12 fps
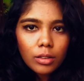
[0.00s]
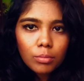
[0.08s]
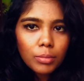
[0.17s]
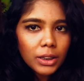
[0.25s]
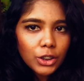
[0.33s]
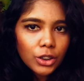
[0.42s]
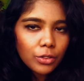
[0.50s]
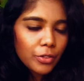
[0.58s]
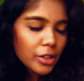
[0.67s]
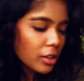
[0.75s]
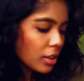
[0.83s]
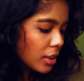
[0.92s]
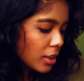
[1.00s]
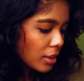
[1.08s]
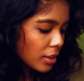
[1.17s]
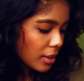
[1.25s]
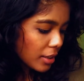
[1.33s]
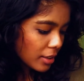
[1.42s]
budget friendly.
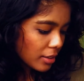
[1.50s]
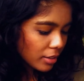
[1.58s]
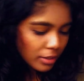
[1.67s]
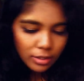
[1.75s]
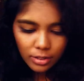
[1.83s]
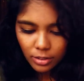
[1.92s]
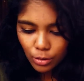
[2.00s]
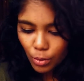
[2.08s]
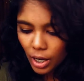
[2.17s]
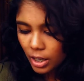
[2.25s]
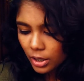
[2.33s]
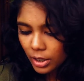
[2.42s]
This is the one,